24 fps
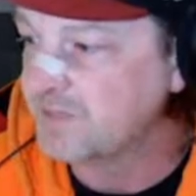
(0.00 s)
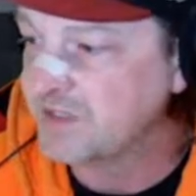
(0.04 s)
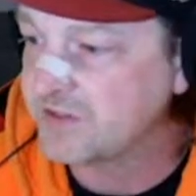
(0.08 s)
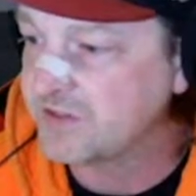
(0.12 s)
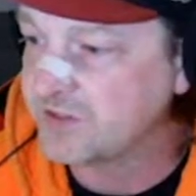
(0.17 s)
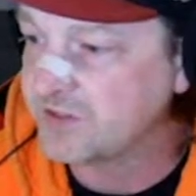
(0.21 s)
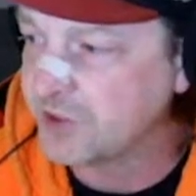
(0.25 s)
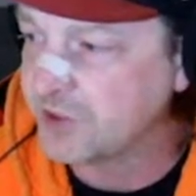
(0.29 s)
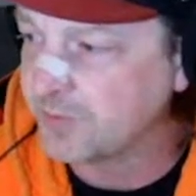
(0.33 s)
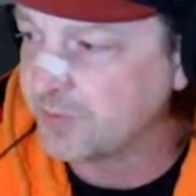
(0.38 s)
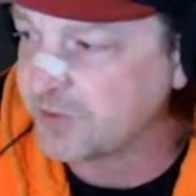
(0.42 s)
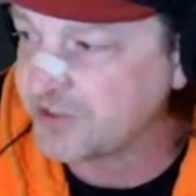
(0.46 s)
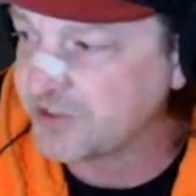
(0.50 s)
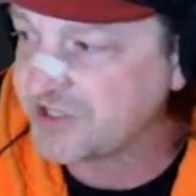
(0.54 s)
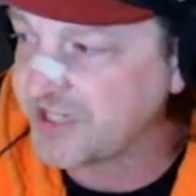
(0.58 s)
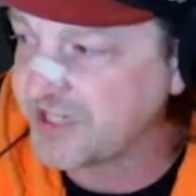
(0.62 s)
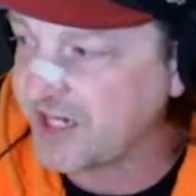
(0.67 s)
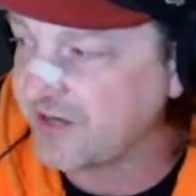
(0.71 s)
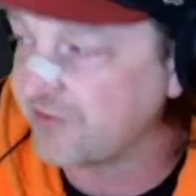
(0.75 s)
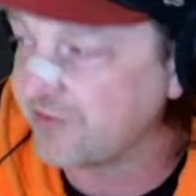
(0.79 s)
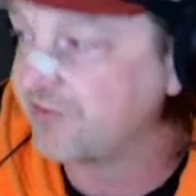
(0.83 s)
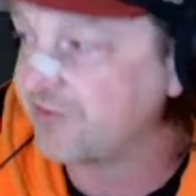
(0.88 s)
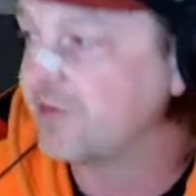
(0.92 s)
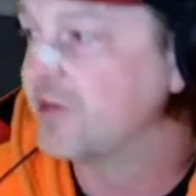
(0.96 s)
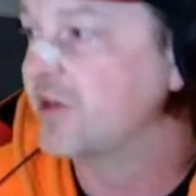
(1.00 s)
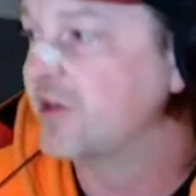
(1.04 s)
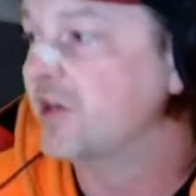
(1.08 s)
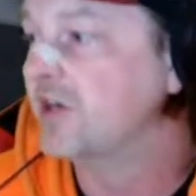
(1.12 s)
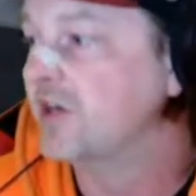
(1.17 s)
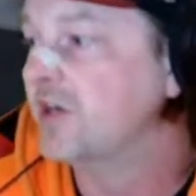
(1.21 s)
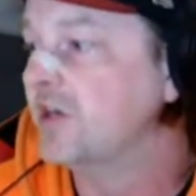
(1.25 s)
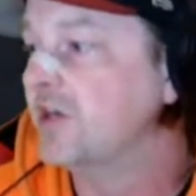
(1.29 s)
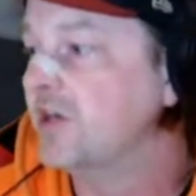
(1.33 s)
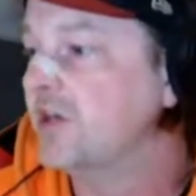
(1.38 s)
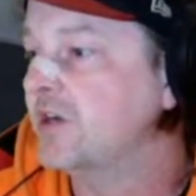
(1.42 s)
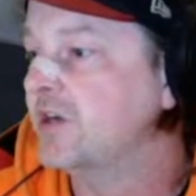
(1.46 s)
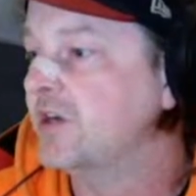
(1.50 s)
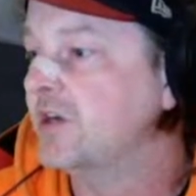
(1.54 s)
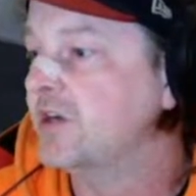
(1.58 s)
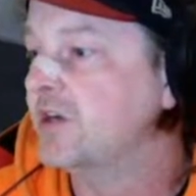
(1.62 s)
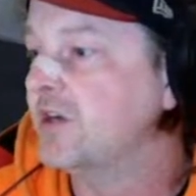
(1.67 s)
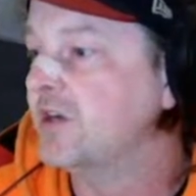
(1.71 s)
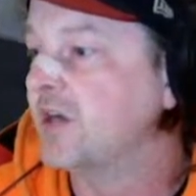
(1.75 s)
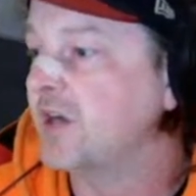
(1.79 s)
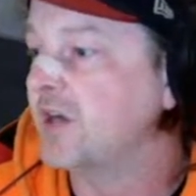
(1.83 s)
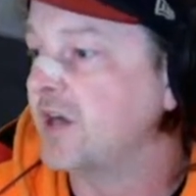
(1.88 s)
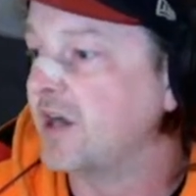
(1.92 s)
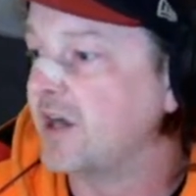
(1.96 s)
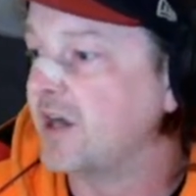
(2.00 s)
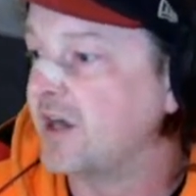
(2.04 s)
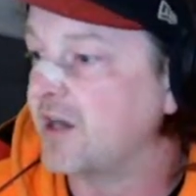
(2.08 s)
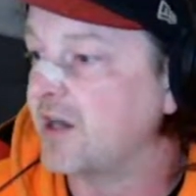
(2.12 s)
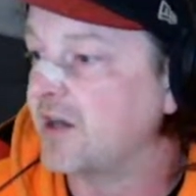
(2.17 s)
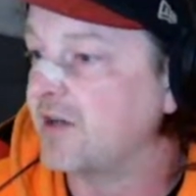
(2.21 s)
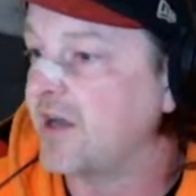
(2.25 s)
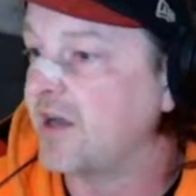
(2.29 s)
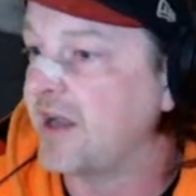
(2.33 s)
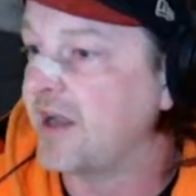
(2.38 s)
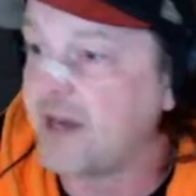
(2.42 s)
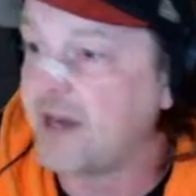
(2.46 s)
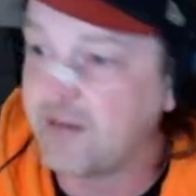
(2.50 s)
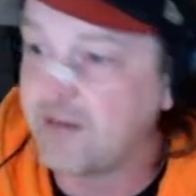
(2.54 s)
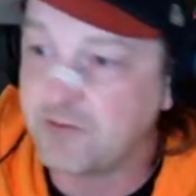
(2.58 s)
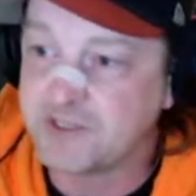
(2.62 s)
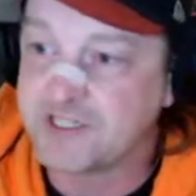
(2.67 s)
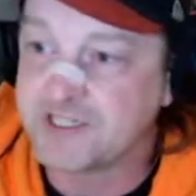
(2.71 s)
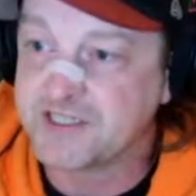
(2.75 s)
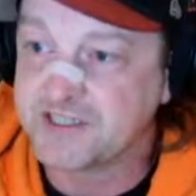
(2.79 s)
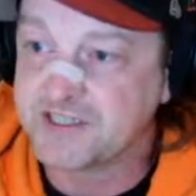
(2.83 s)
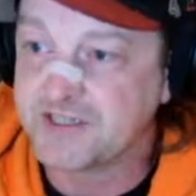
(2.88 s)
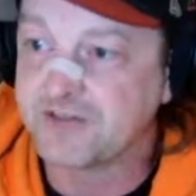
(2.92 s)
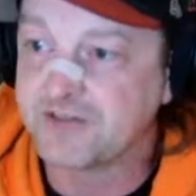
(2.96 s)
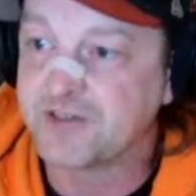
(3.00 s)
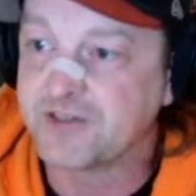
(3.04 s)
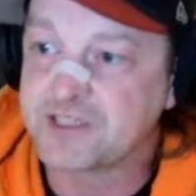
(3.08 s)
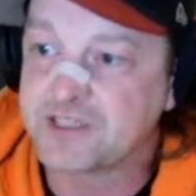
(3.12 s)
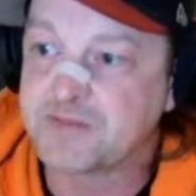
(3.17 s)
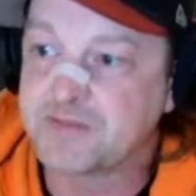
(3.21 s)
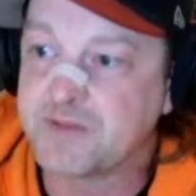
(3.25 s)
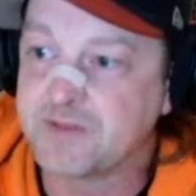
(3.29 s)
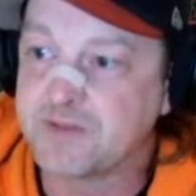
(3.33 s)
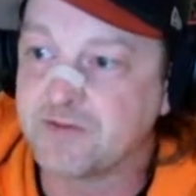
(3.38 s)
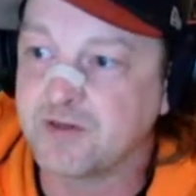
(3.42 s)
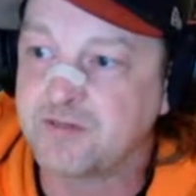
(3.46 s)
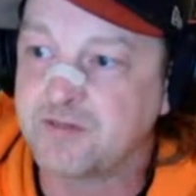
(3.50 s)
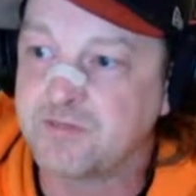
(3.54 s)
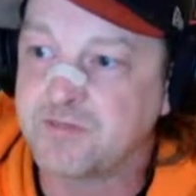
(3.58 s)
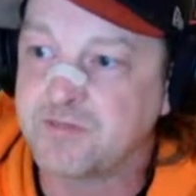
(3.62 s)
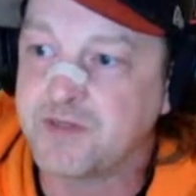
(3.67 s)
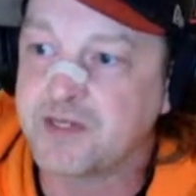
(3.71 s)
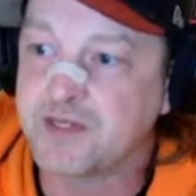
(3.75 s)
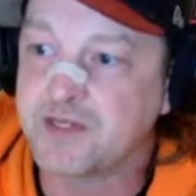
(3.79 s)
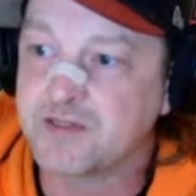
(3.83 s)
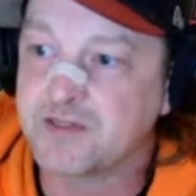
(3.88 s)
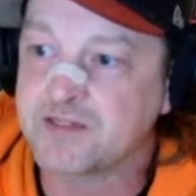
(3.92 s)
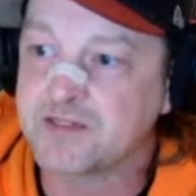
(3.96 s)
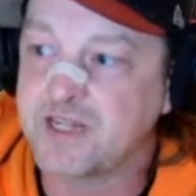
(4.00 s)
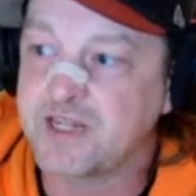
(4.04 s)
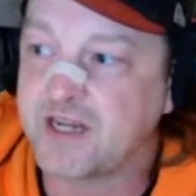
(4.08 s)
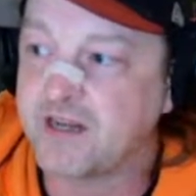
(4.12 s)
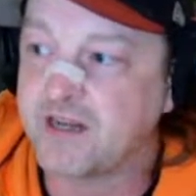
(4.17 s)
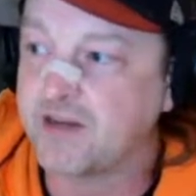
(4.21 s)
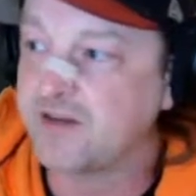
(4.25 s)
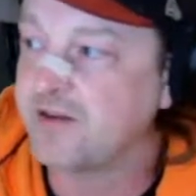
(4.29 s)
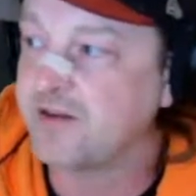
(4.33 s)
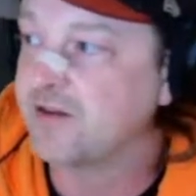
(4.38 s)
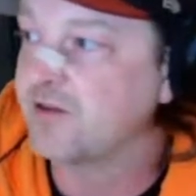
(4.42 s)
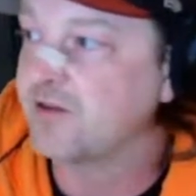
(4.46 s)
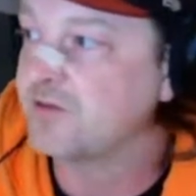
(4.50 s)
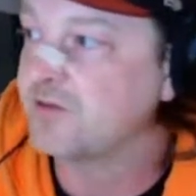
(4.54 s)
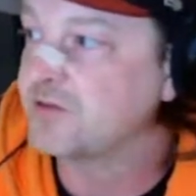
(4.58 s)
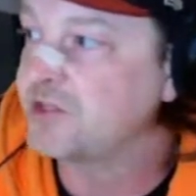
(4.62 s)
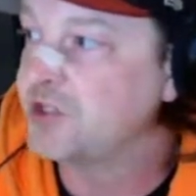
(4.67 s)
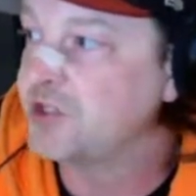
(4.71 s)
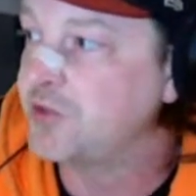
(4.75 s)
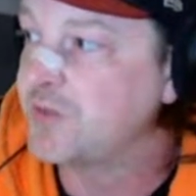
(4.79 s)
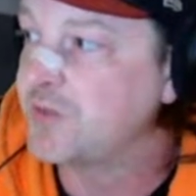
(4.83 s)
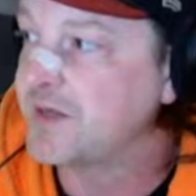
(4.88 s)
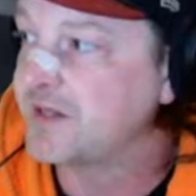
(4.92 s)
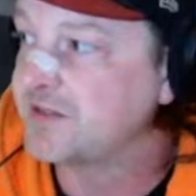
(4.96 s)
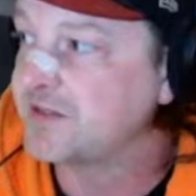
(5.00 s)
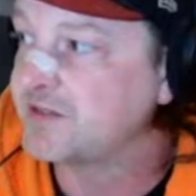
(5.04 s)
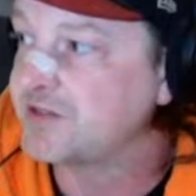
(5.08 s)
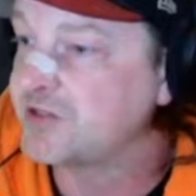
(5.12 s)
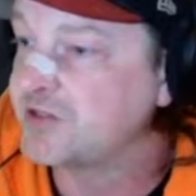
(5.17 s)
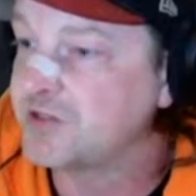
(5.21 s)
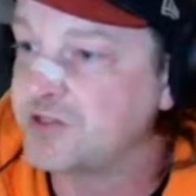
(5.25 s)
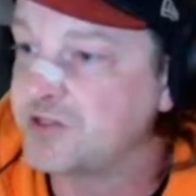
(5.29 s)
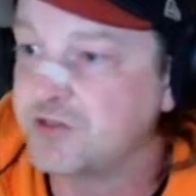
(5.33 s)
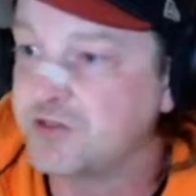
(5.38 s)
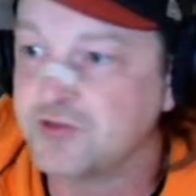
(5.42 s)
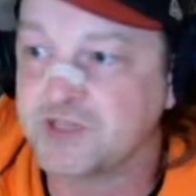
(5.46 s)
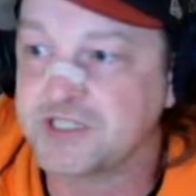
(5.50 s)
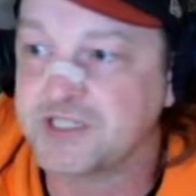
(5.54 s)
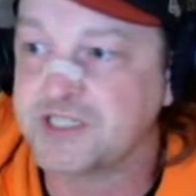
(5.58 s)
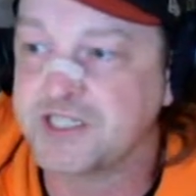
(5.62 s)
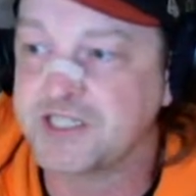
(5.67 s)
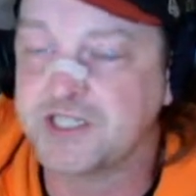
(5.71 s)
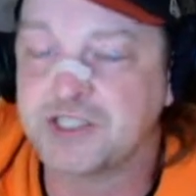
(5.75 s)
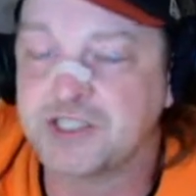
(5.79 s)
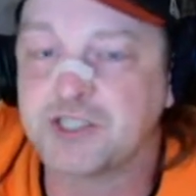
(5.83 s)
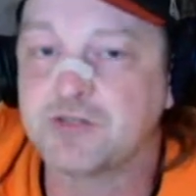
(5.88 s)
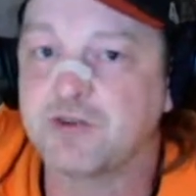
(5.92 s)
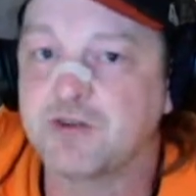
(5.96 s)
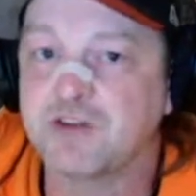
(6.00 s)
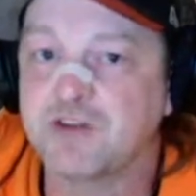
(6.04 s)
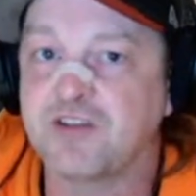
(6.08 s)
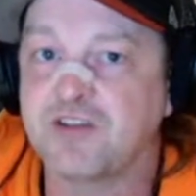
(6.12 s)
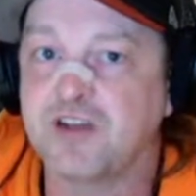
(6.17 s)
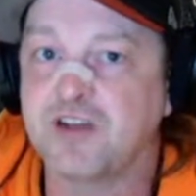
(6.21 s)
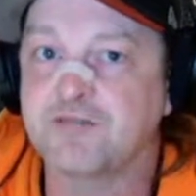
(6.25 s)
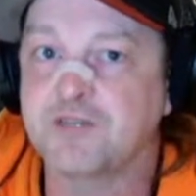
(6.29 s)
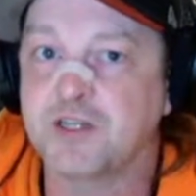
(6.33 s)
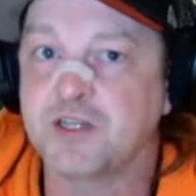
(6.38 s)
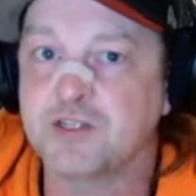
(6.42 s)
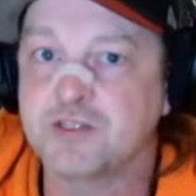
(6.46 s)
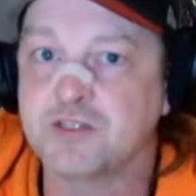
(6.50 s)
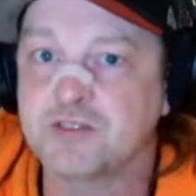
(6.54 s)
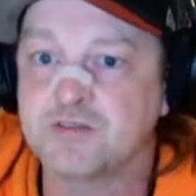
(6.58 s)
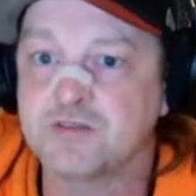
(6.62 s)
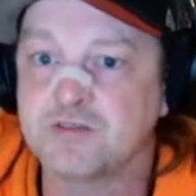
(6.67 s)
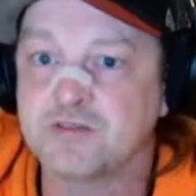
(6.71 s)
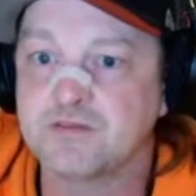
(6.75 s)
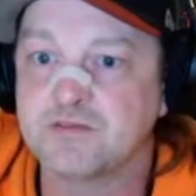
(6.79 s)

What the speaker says: Super safe. And I would consider it a speedrun because, hey, 2 minutes to do a stage 25 dungeon.